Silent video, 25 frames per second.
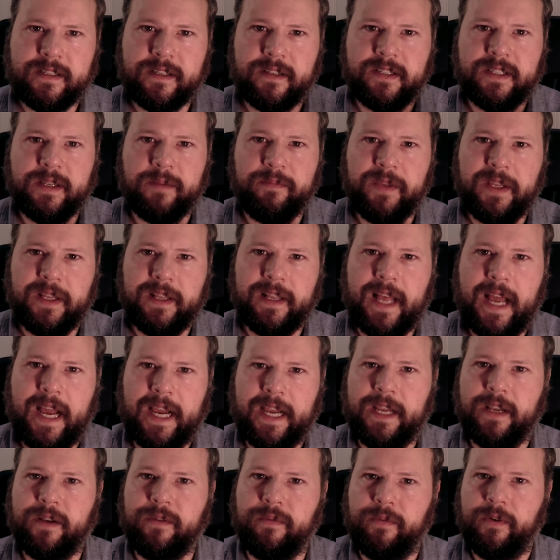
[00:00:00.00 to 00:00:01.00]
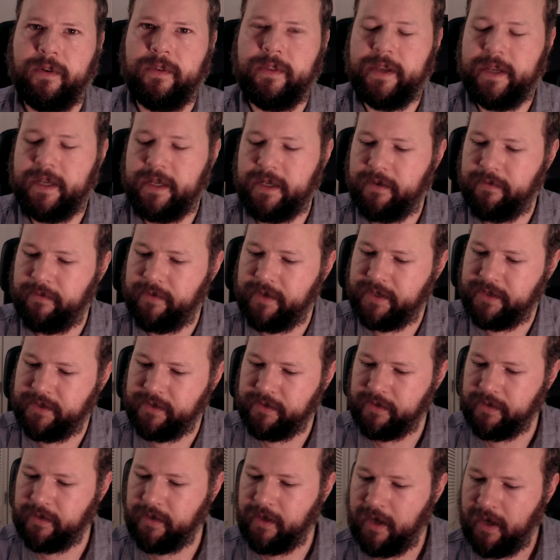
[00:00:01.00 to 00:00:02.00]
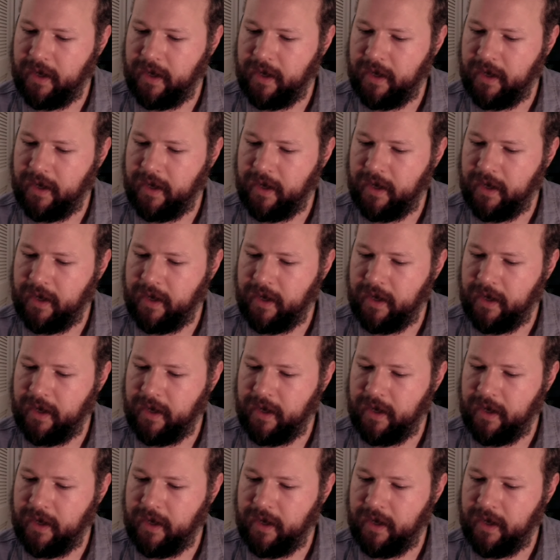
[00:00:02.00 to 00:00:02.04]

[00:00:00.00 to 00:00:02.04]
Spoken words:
There's something lacking for the individual.